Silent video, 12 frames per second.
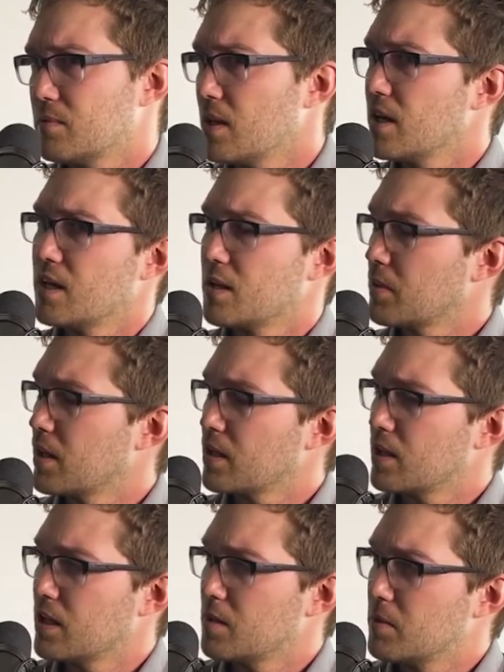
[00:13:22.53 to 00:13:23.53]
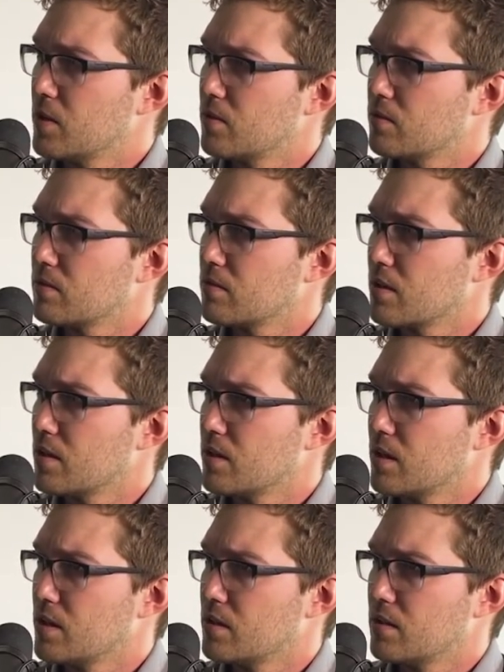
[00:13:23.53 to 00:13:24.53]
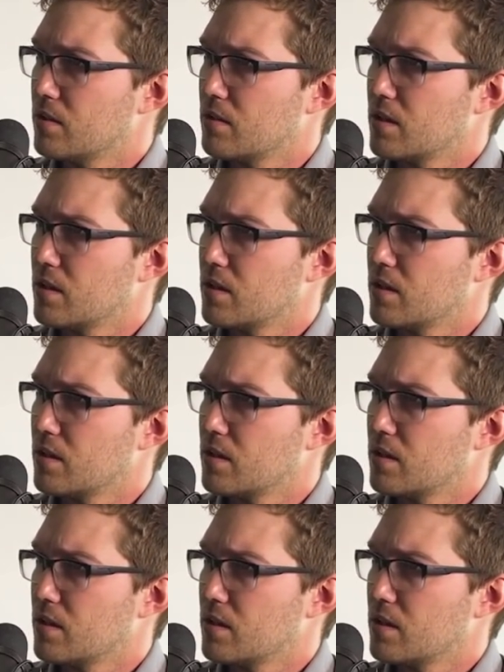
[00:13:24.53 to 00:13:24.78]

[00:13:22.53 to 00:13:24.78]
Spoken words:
they ended up kicking him out. And then